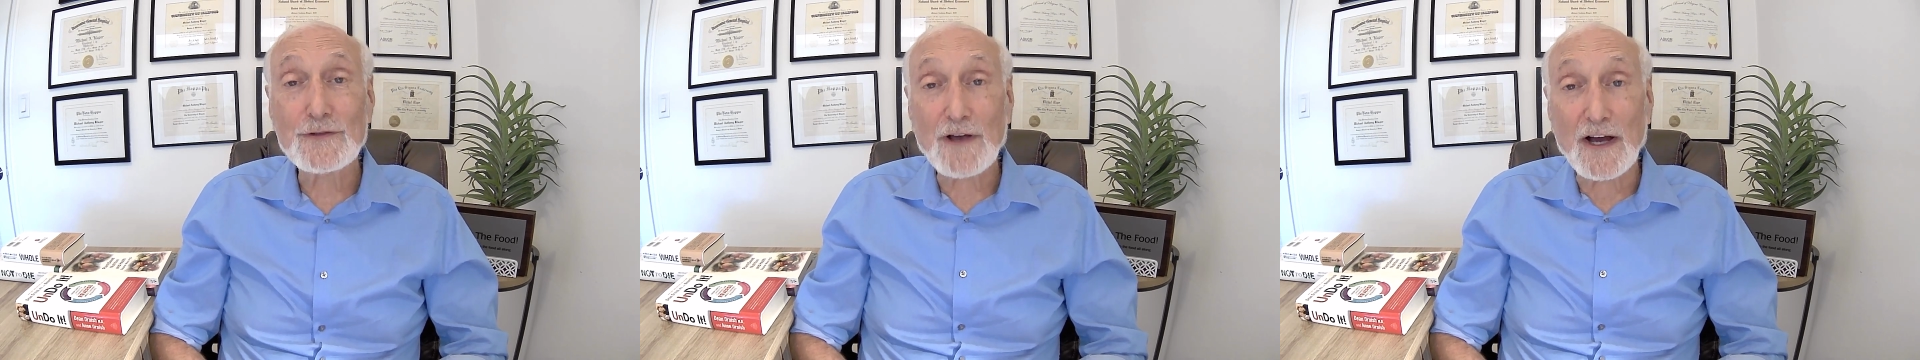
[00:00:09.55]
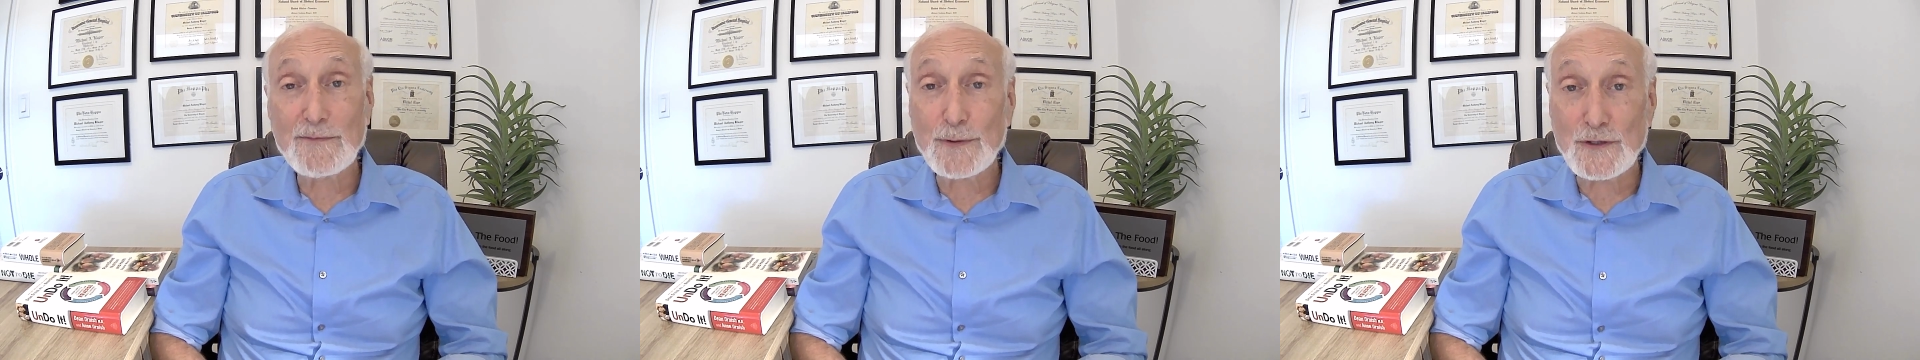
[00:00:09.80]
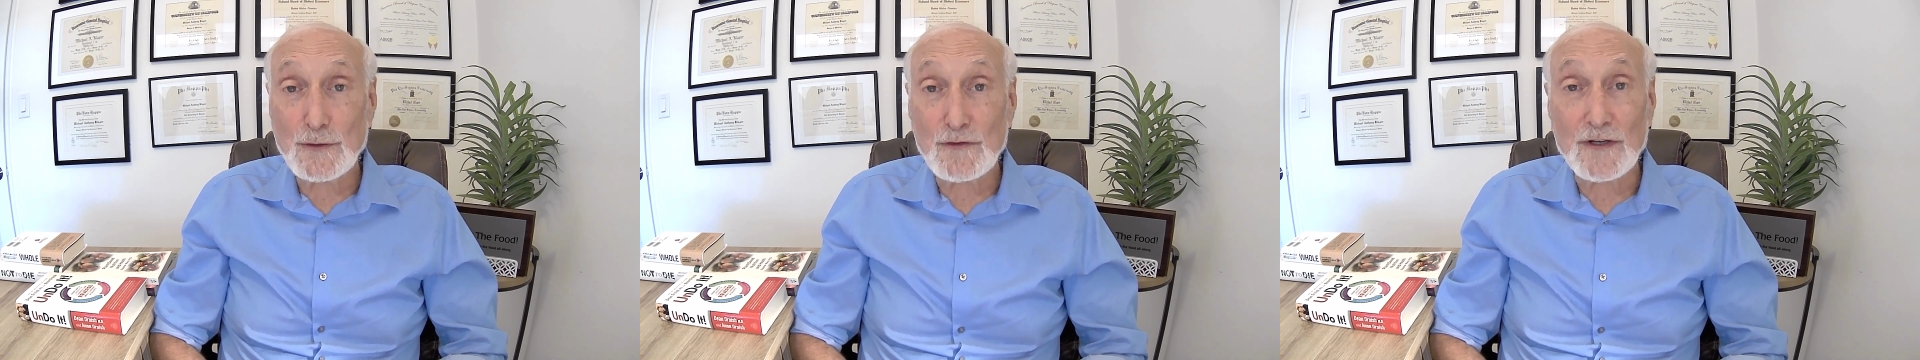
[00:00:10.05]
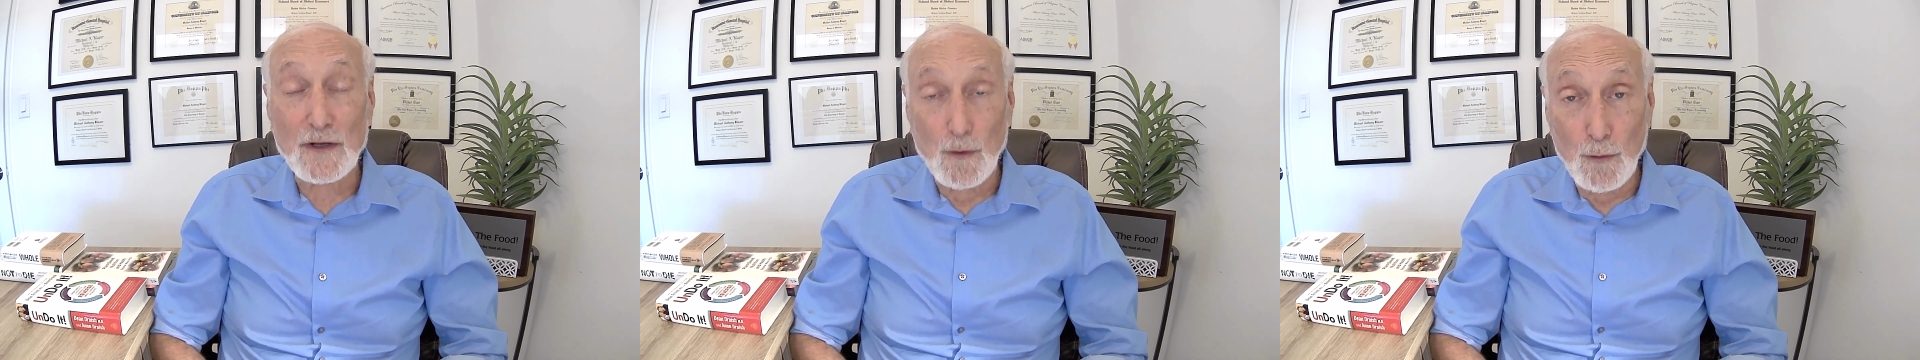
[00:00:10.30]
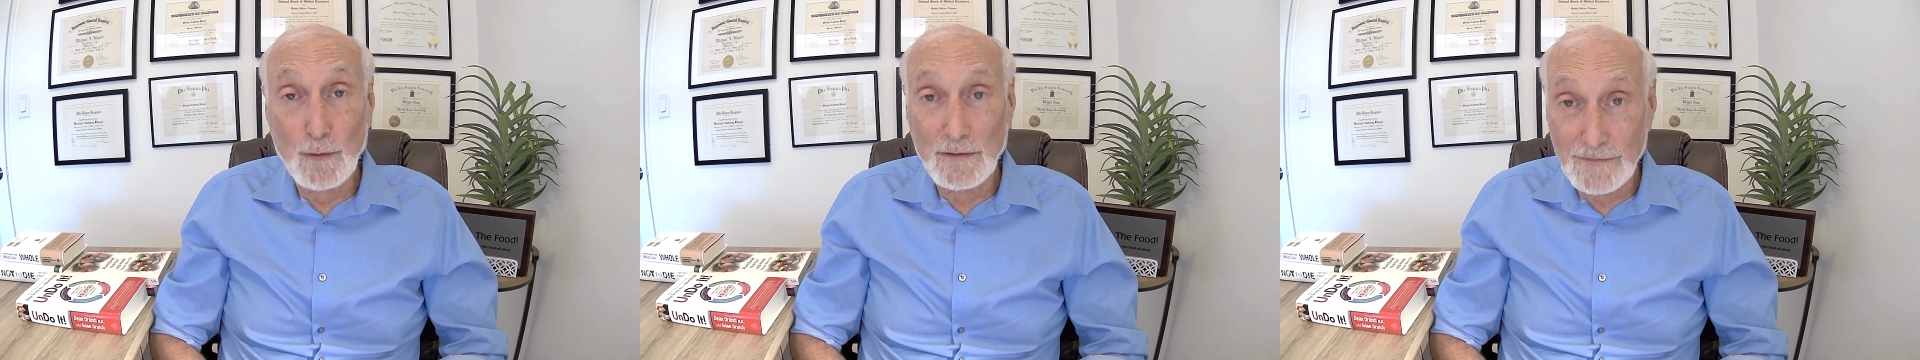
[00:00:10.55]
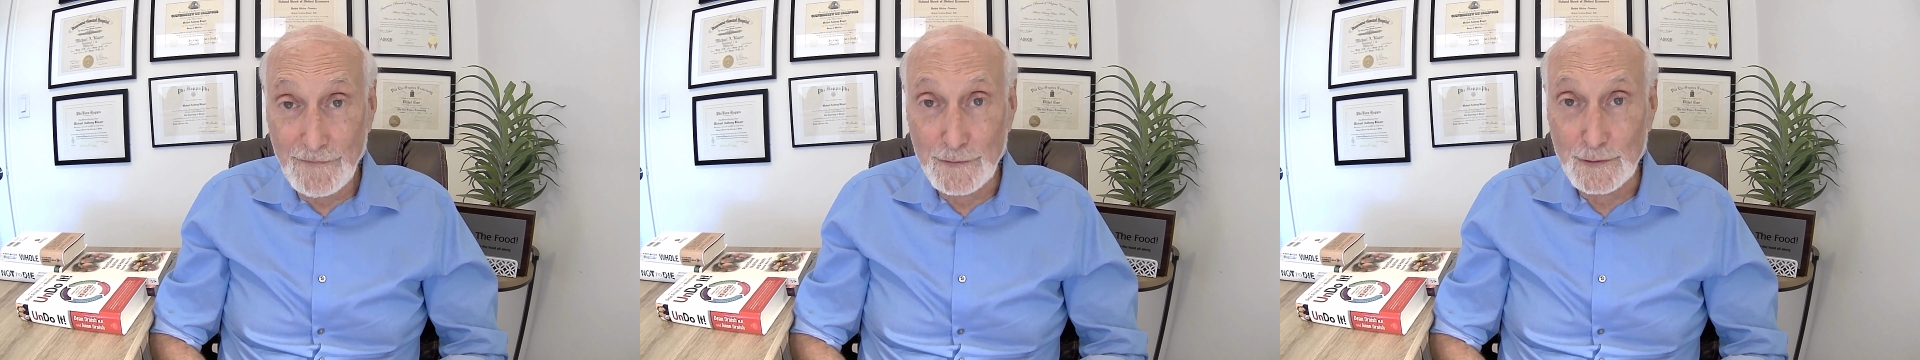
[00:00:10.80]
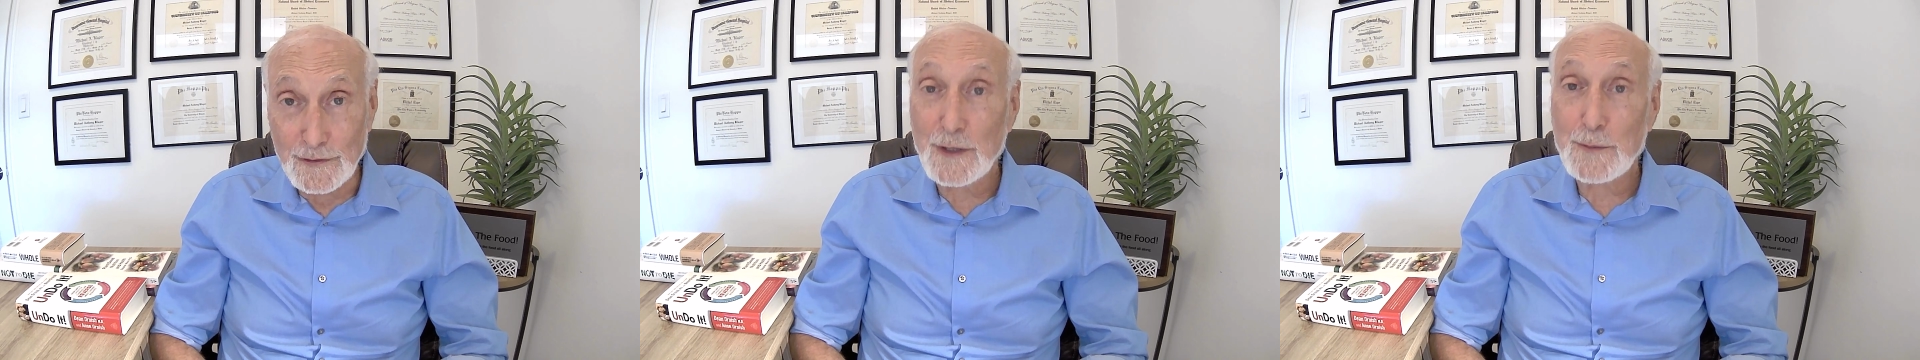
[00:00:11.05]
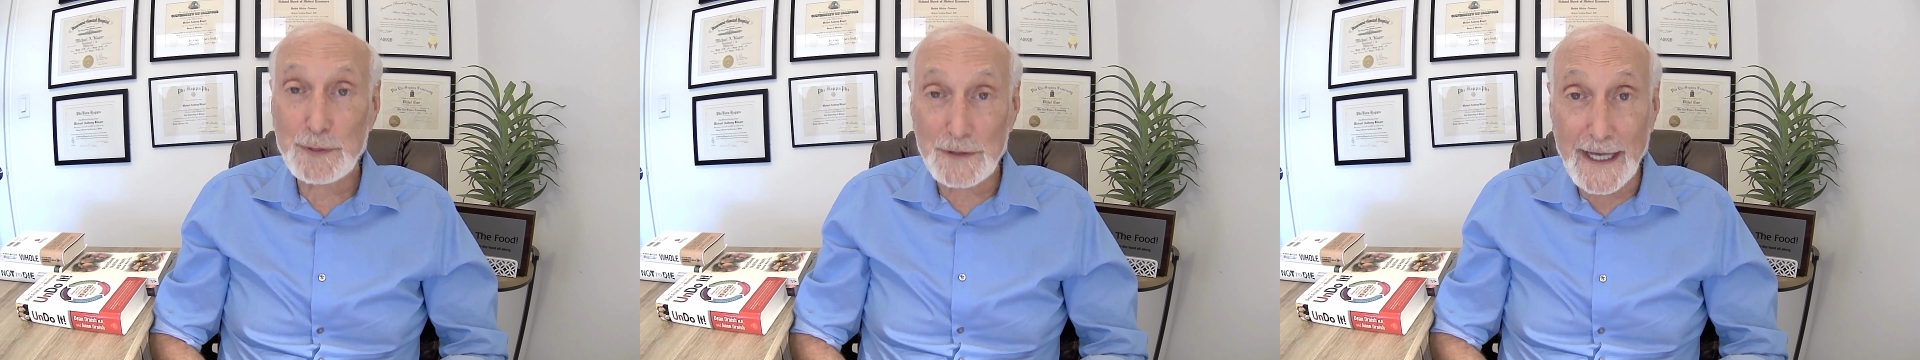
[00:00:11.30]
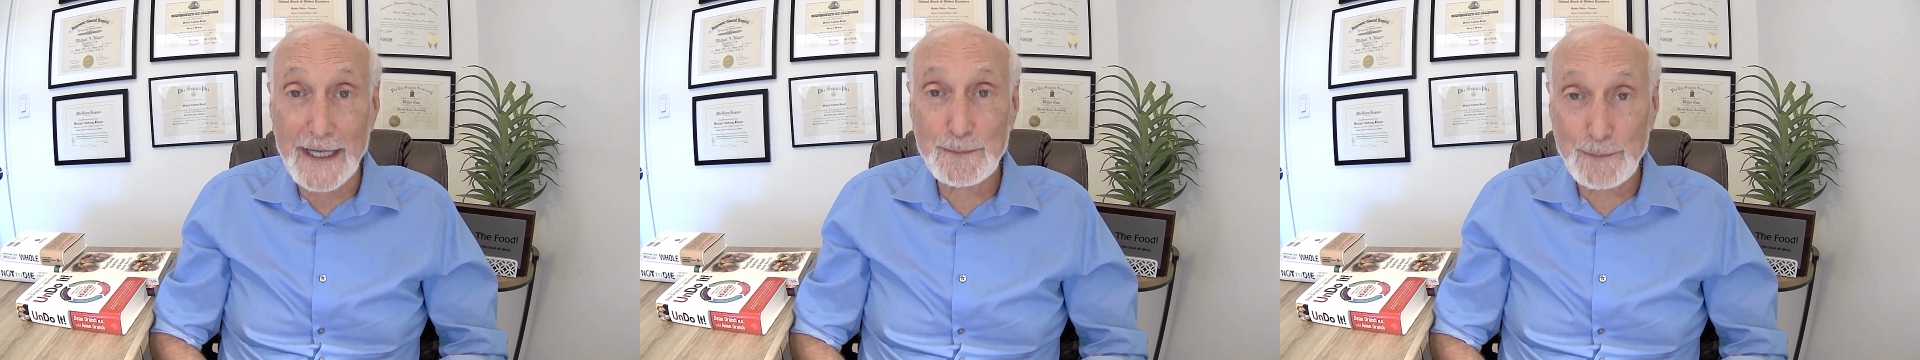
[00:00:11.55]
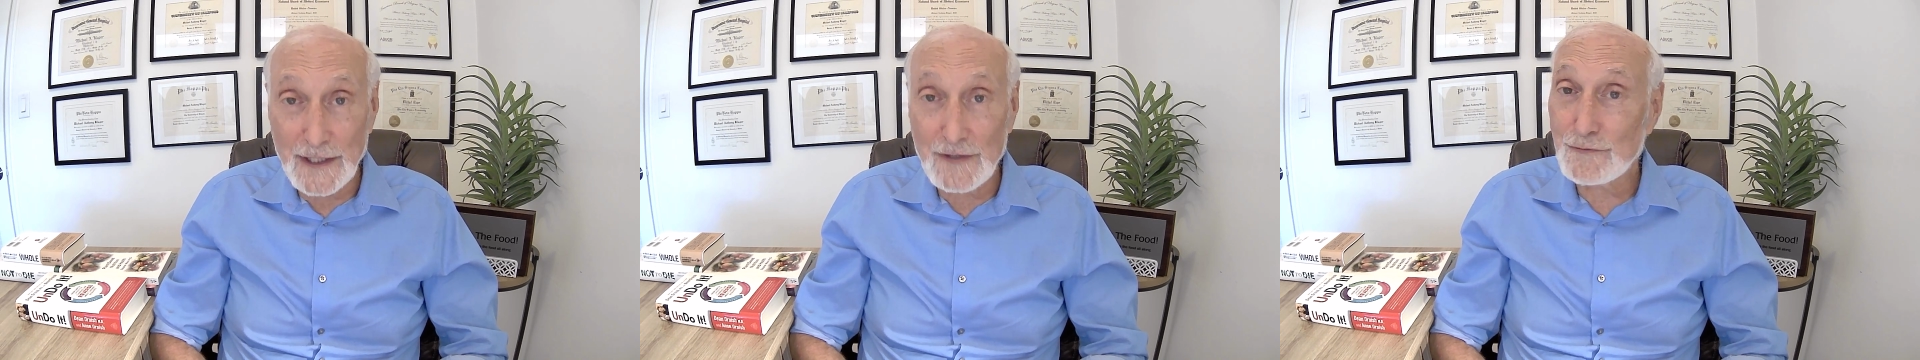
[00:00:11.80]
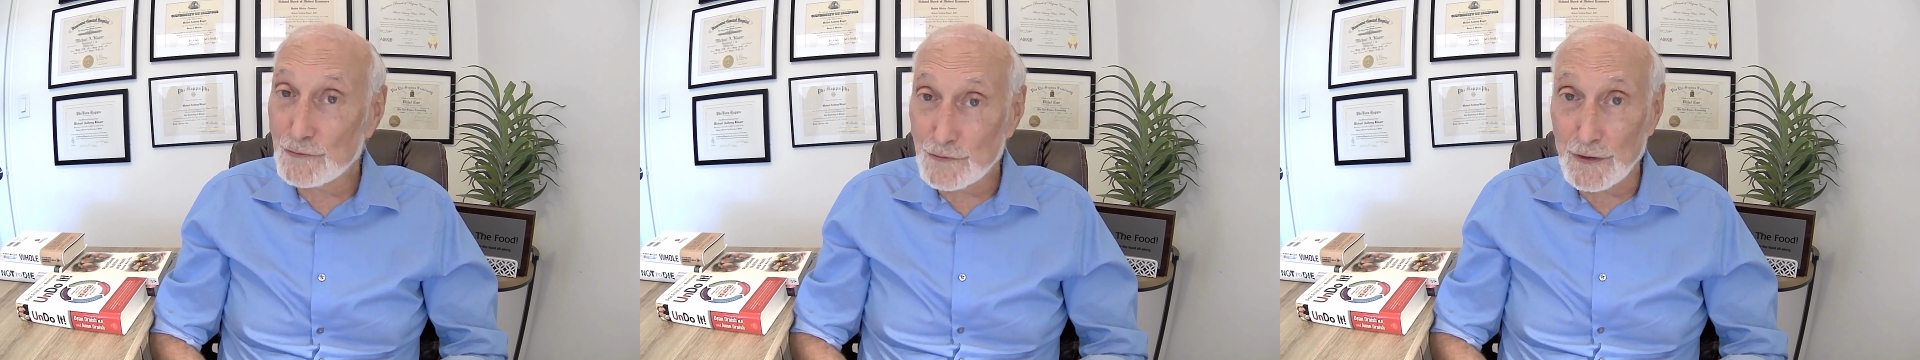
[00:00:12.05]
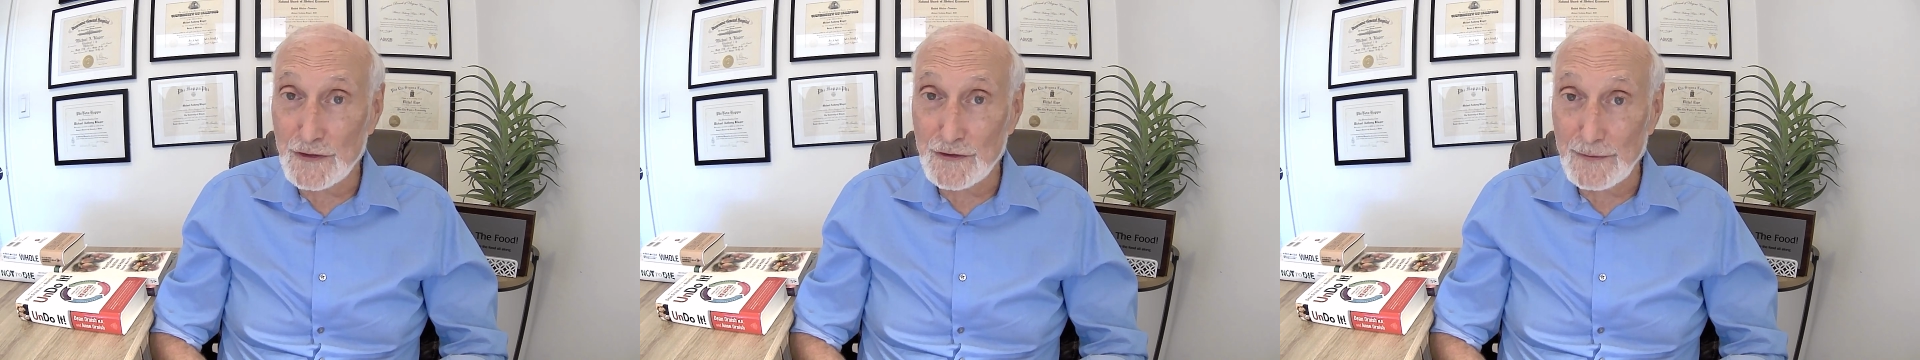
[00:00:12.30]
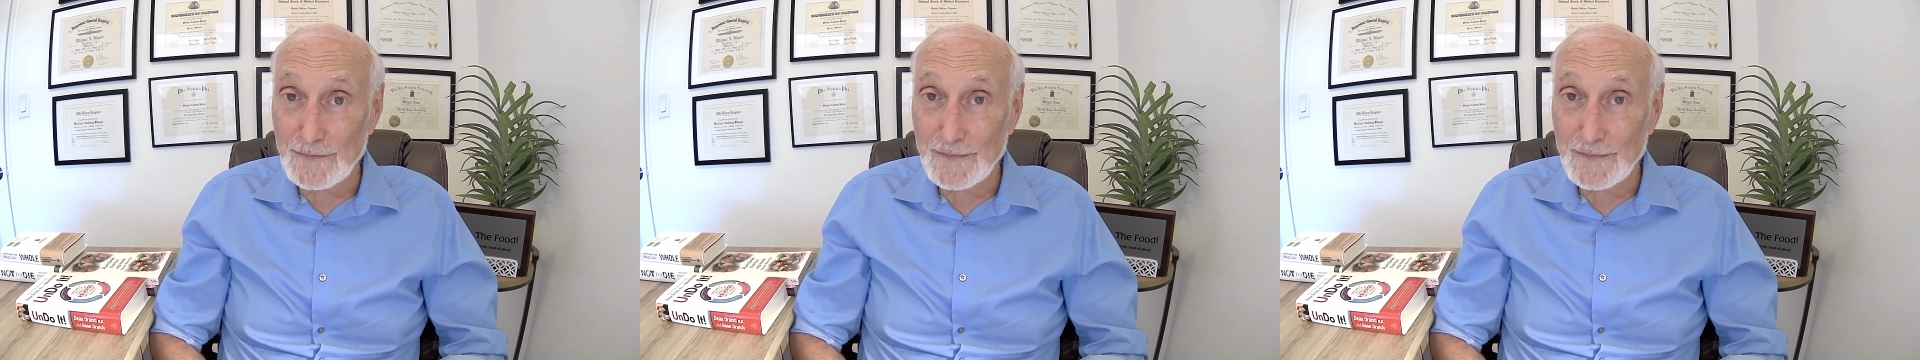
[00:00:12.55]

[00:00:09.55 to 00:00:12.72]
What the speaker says: I've been using whole food, plant-based nutrition